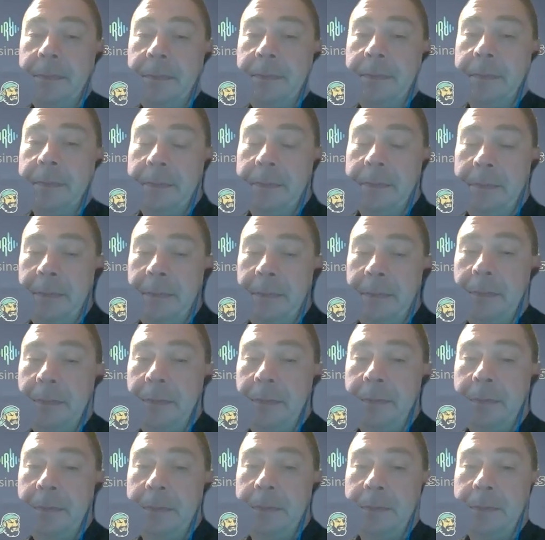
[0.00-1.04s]

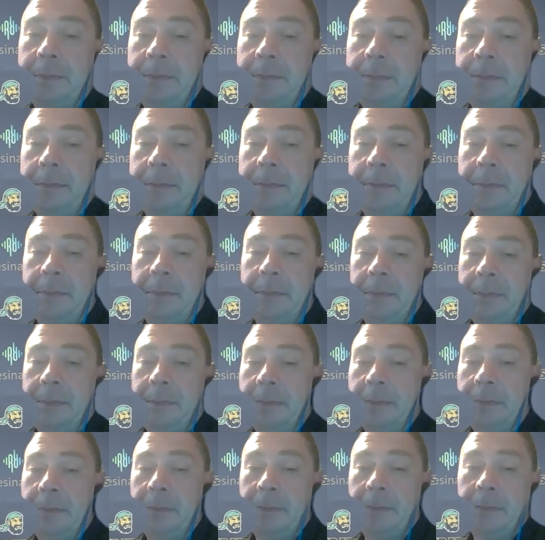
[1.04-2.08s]

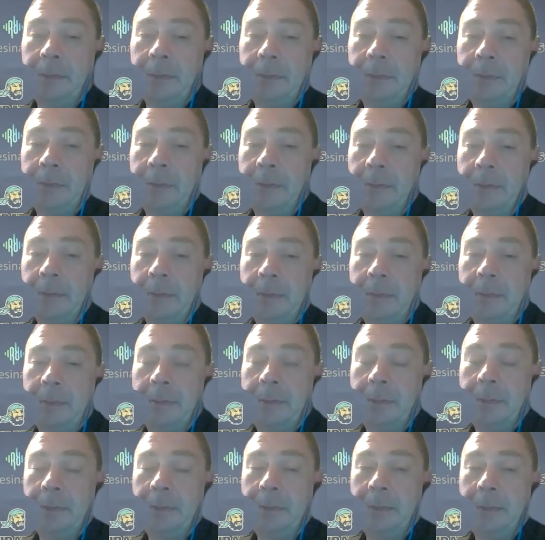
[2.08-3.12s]

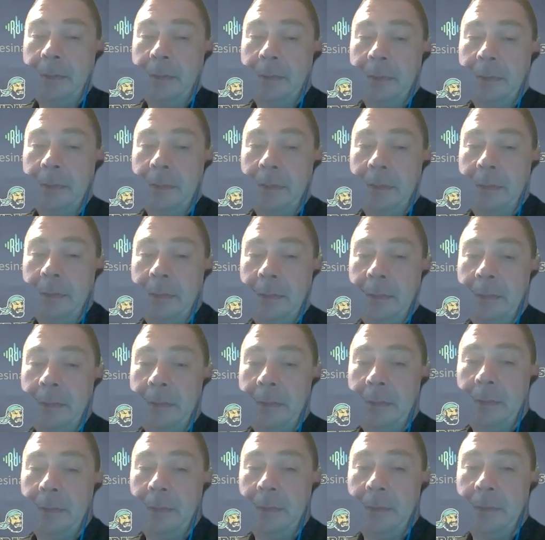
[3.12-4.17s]

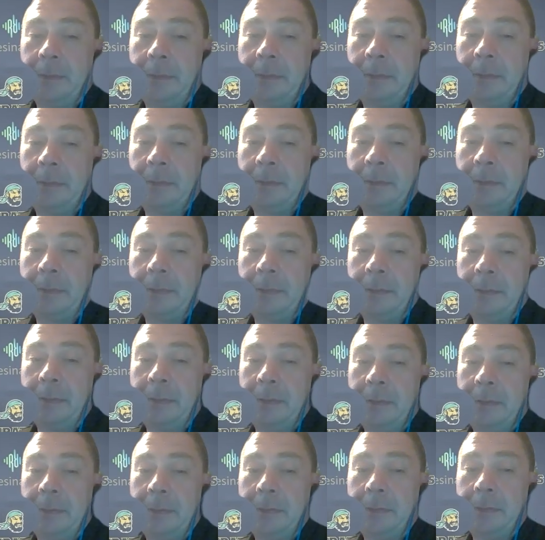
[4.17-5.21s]

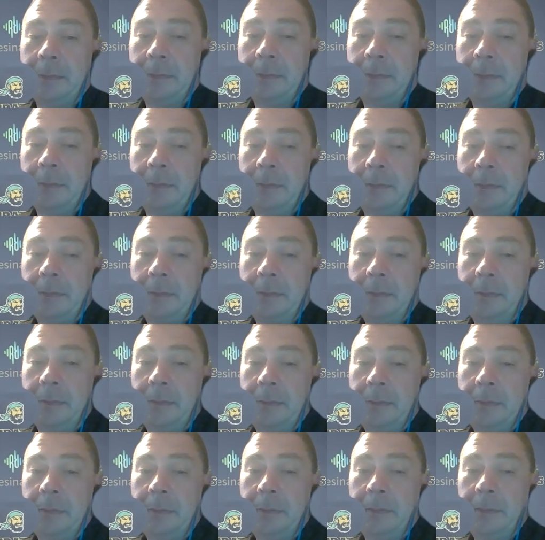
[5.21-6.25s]

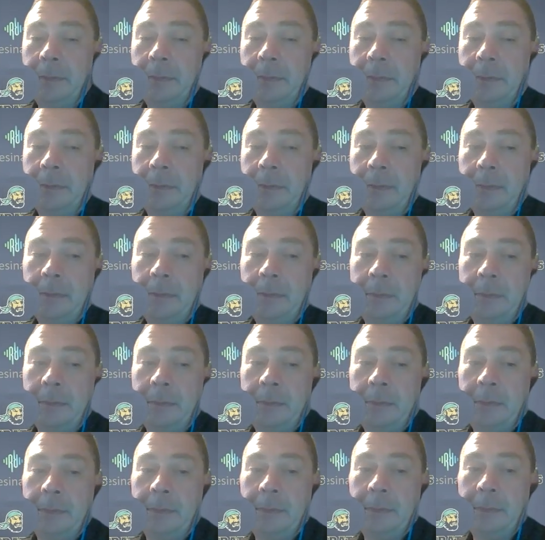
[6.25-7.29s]

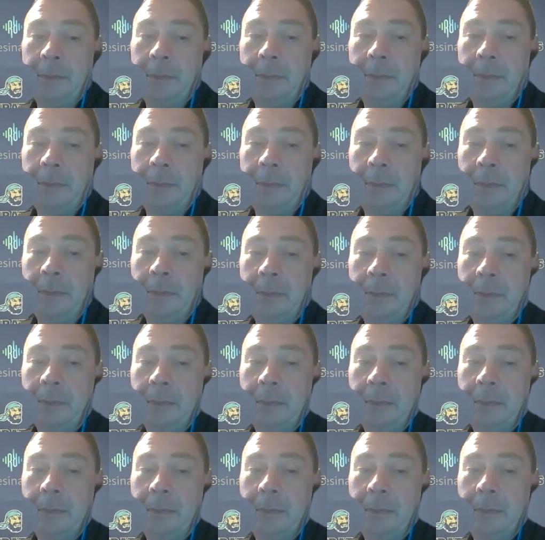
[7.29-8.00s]
[no speech]